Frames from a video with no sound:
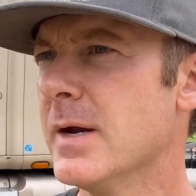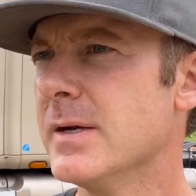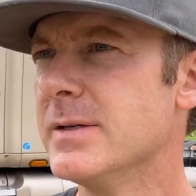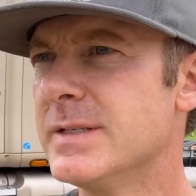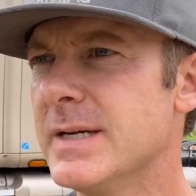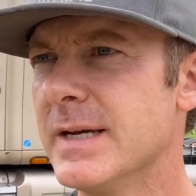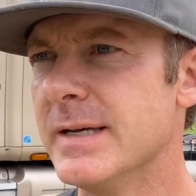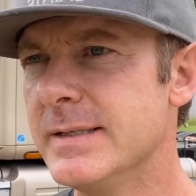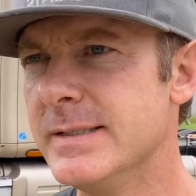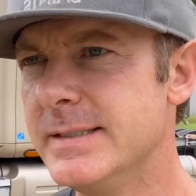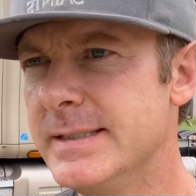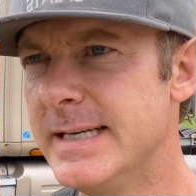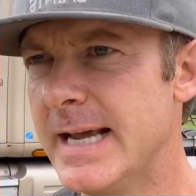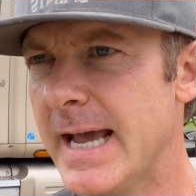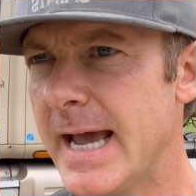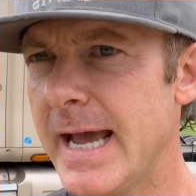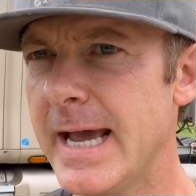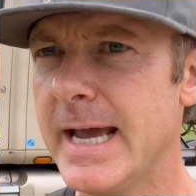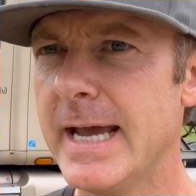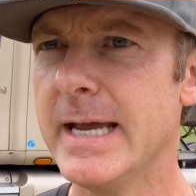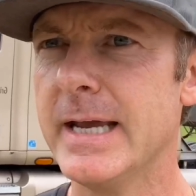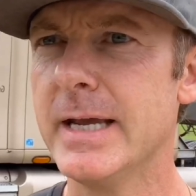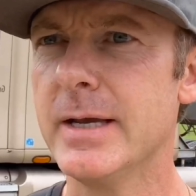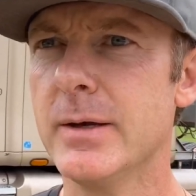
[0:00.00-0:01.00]

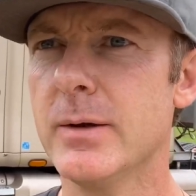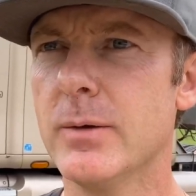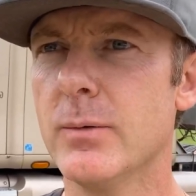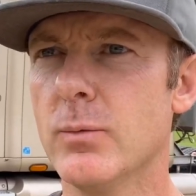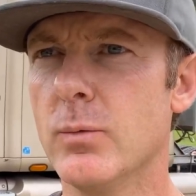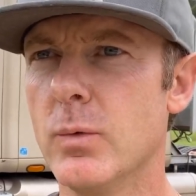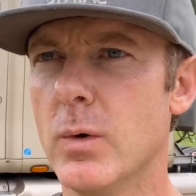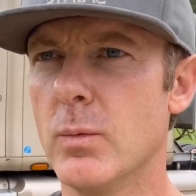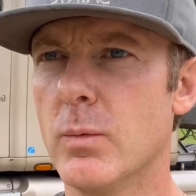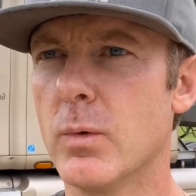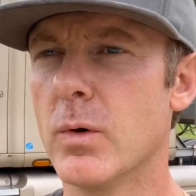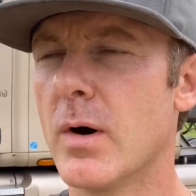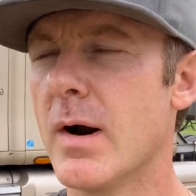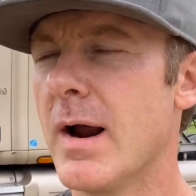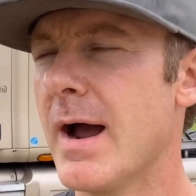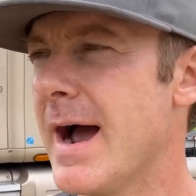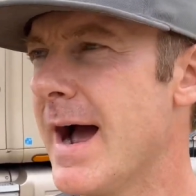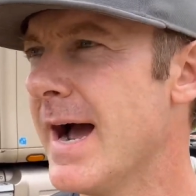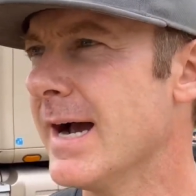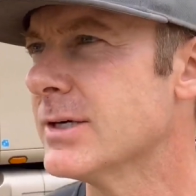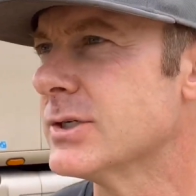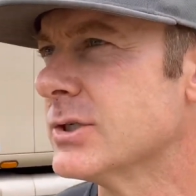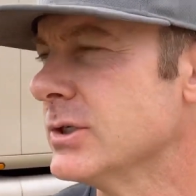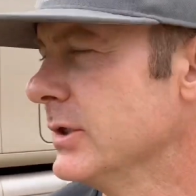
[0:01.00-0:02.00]
Today, what we're
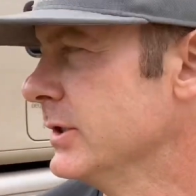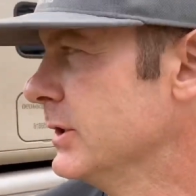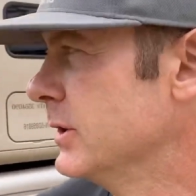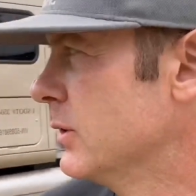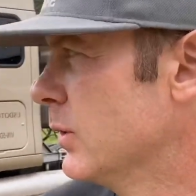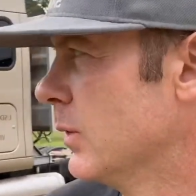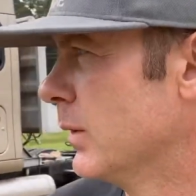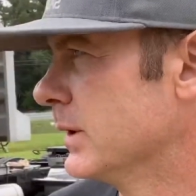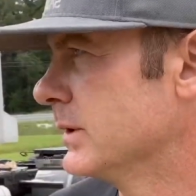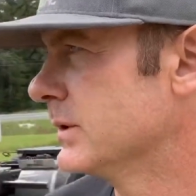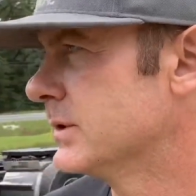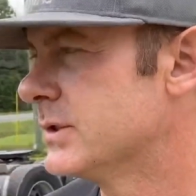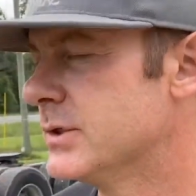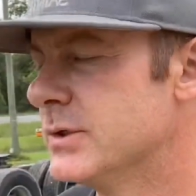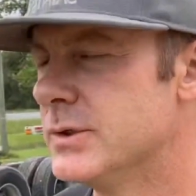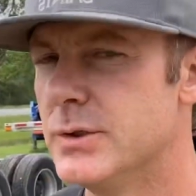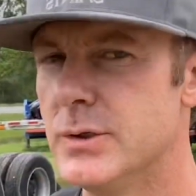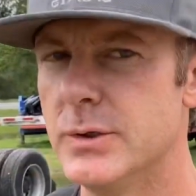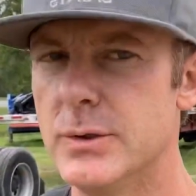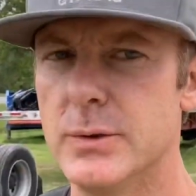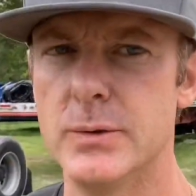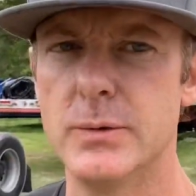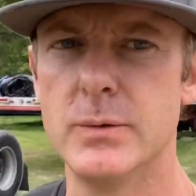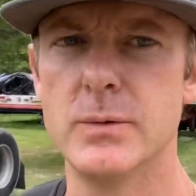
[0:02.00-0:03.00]
actually going to
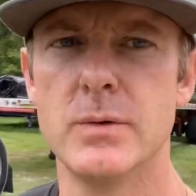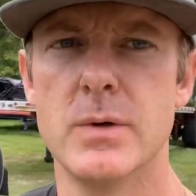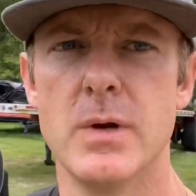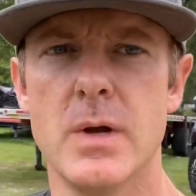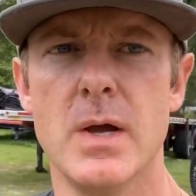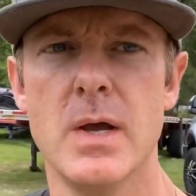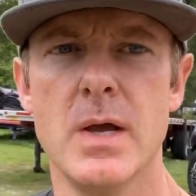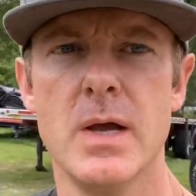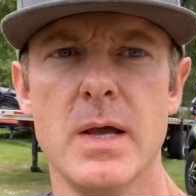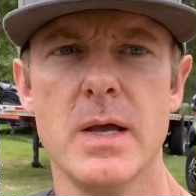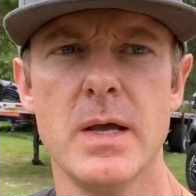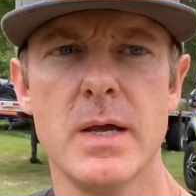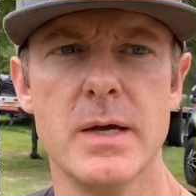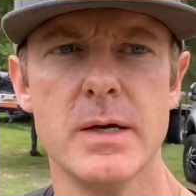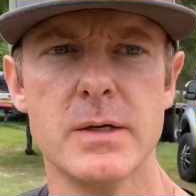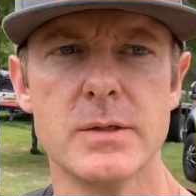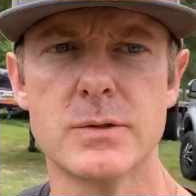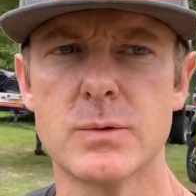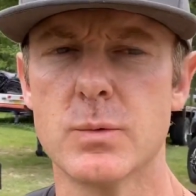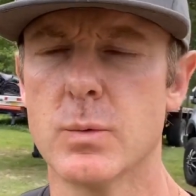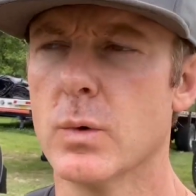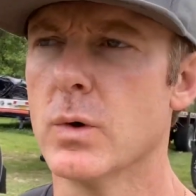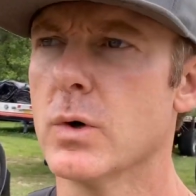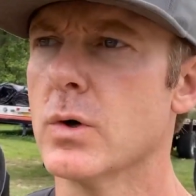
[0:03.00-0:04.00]
do
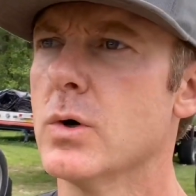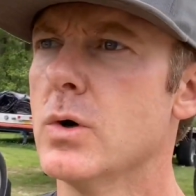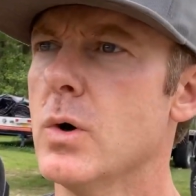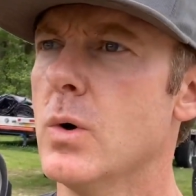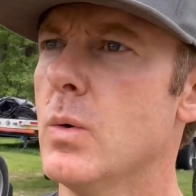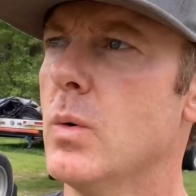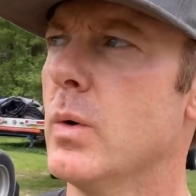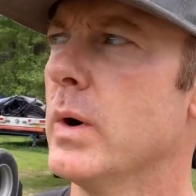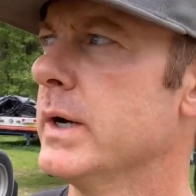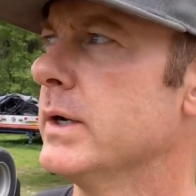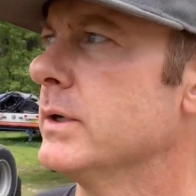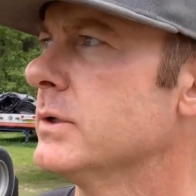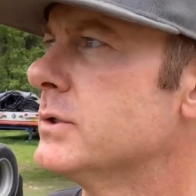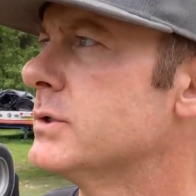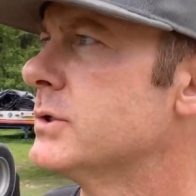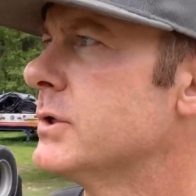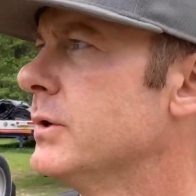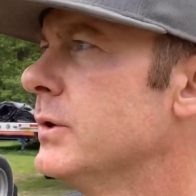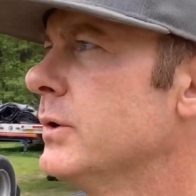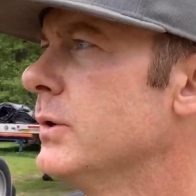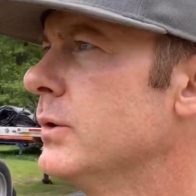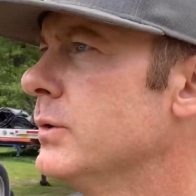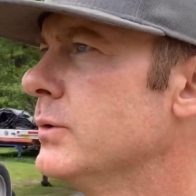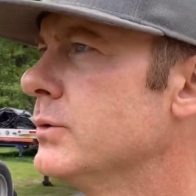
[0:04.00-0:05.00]
is we're going
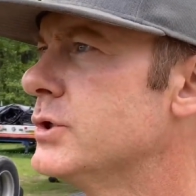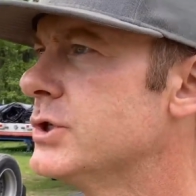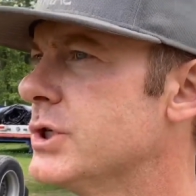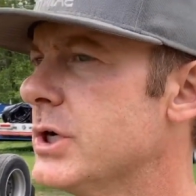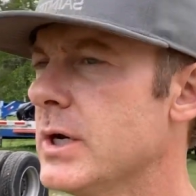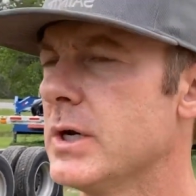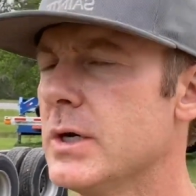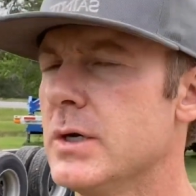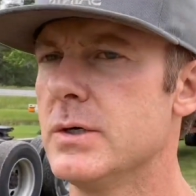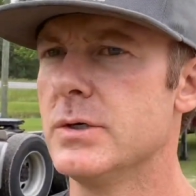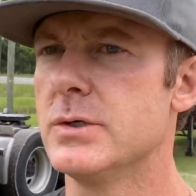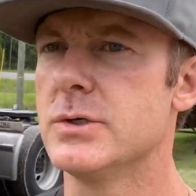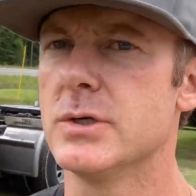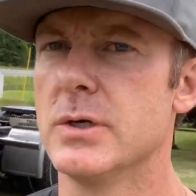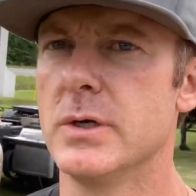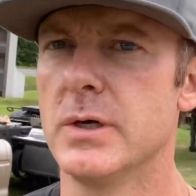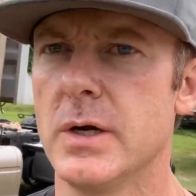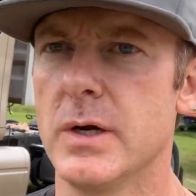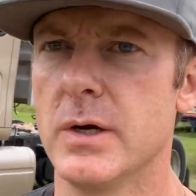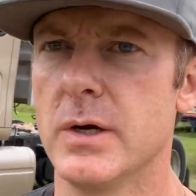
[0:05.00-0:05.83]
to change an